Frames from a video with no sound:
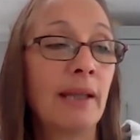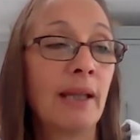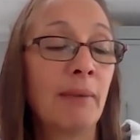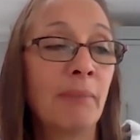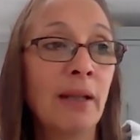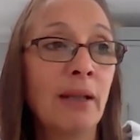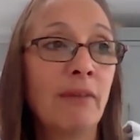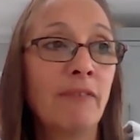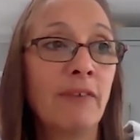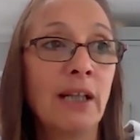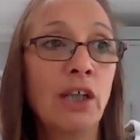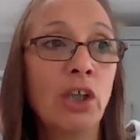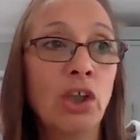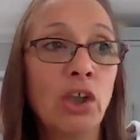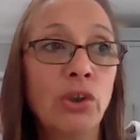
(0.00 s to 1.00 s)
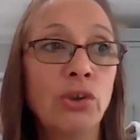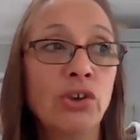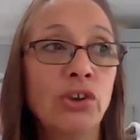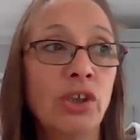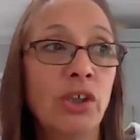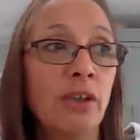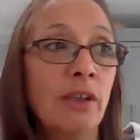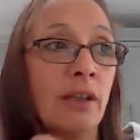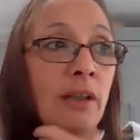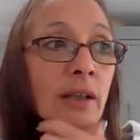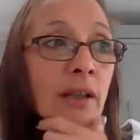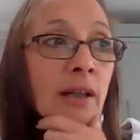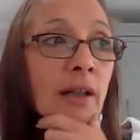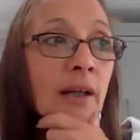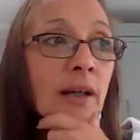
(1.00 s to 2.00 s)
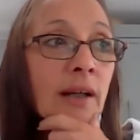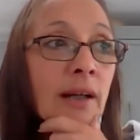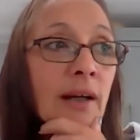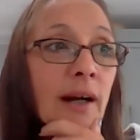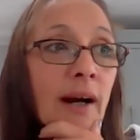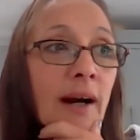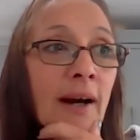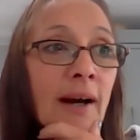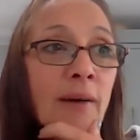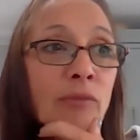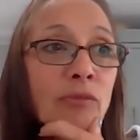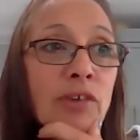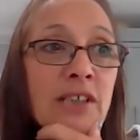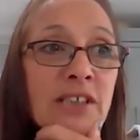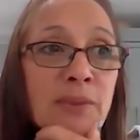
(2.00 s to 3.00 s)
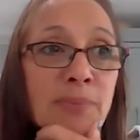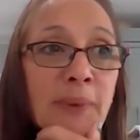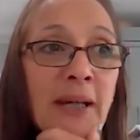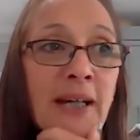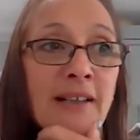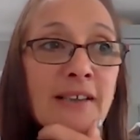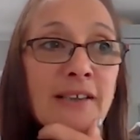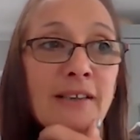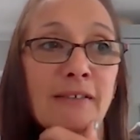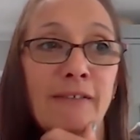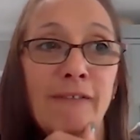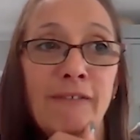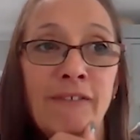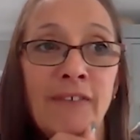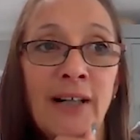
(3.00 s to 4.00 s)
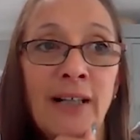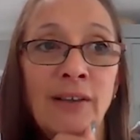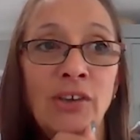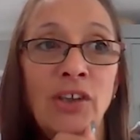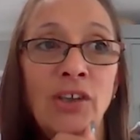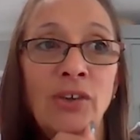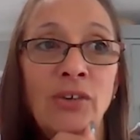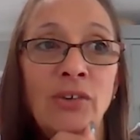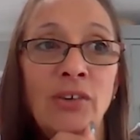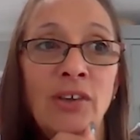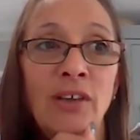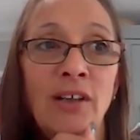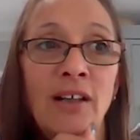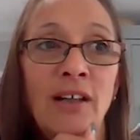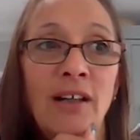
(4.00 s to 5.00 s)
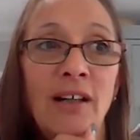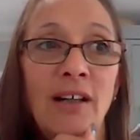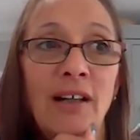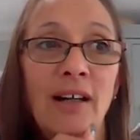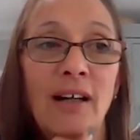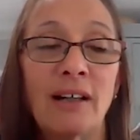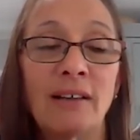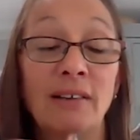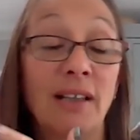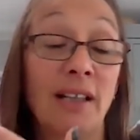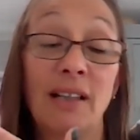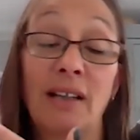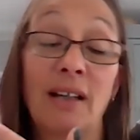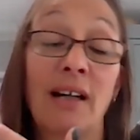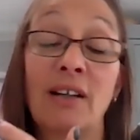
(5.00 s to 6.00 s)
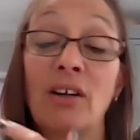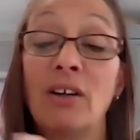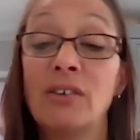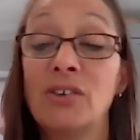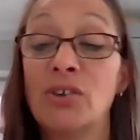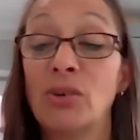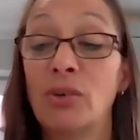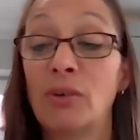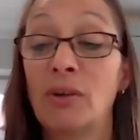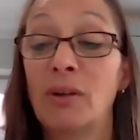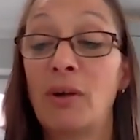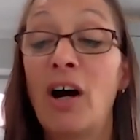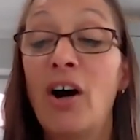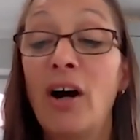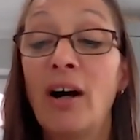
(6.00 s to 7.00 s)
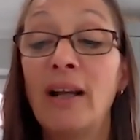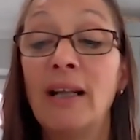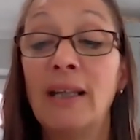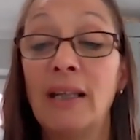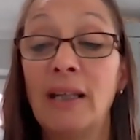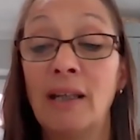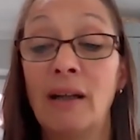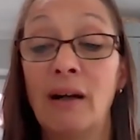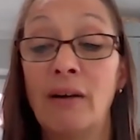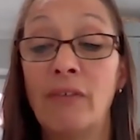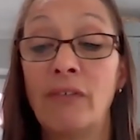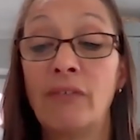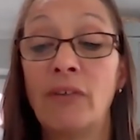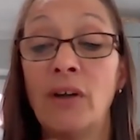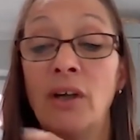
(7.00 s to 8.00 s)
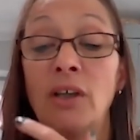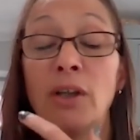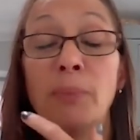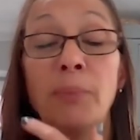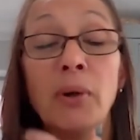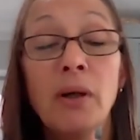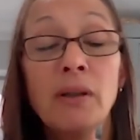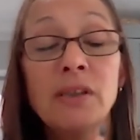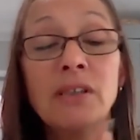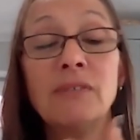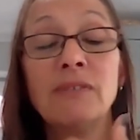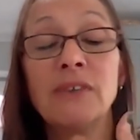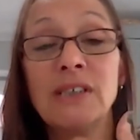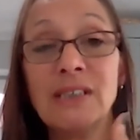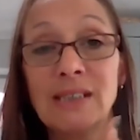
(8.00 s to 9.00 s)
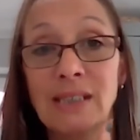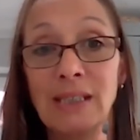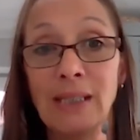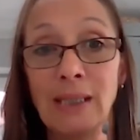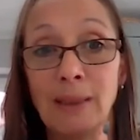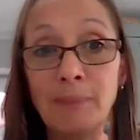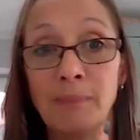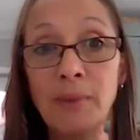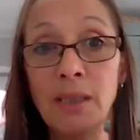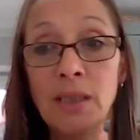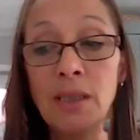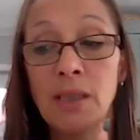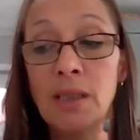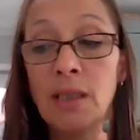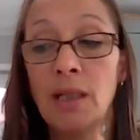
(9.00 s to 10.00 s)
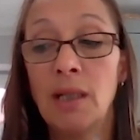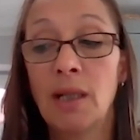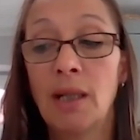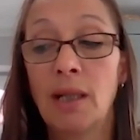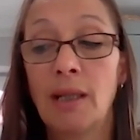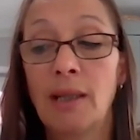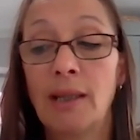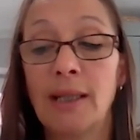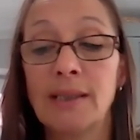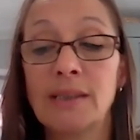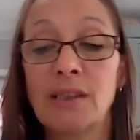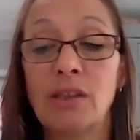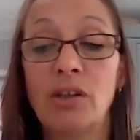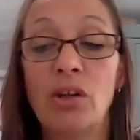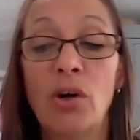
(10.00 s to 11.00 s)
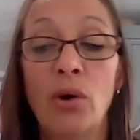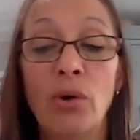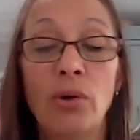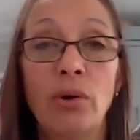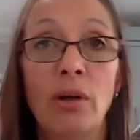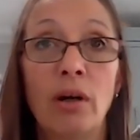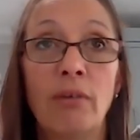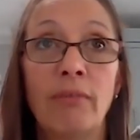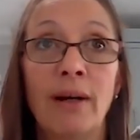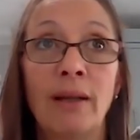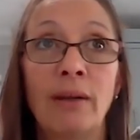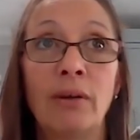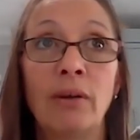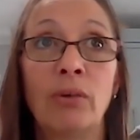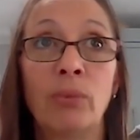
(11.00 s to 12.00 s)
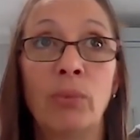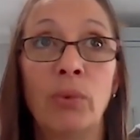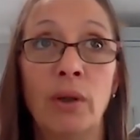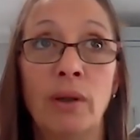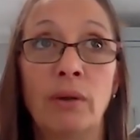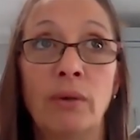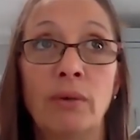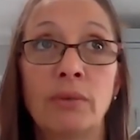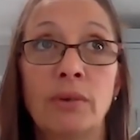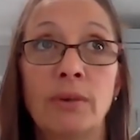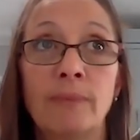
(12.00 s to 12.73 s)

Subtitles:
amount of inclusion, respect, value, and I can't talk highly enough. You're part of a scheme that's known around the world,